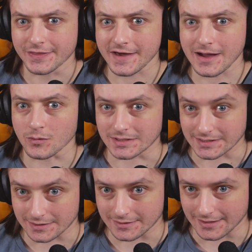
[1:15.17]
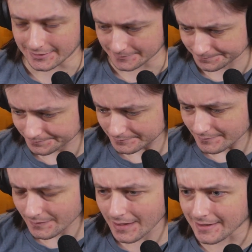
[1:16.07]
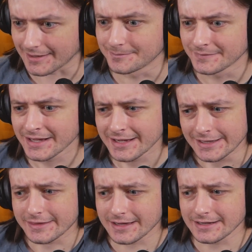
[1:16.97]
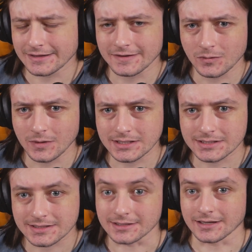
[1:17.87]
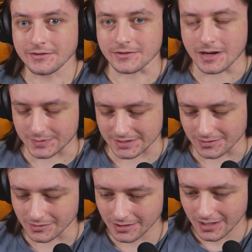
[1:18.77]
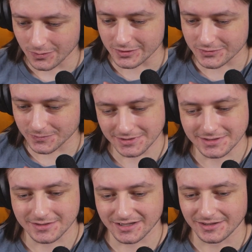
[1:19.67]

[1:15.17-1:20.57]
that was a thing. Then there was the other episode, which was